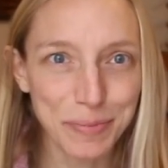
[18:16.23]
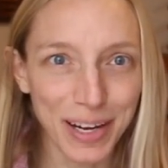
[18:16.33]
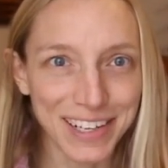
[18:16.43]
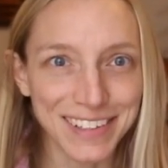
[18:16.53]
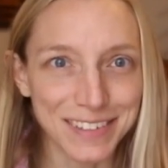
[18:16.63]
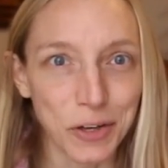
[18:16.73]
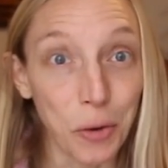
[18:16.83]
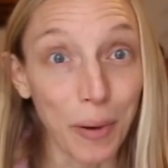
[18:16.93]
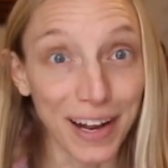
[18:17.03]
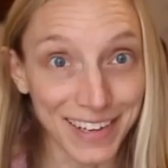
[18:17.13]
body is
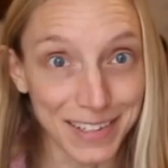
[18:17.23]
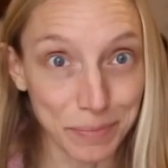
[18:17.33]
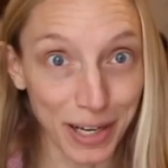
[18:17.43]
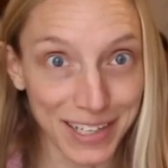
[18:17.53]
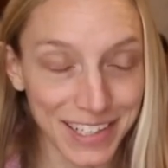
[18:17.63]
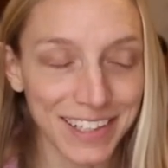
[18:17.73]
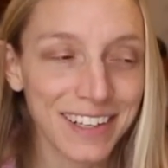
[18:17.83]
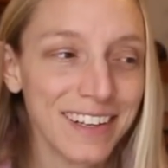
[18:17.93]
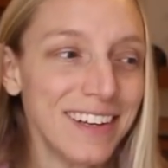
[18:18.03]
nobody's body.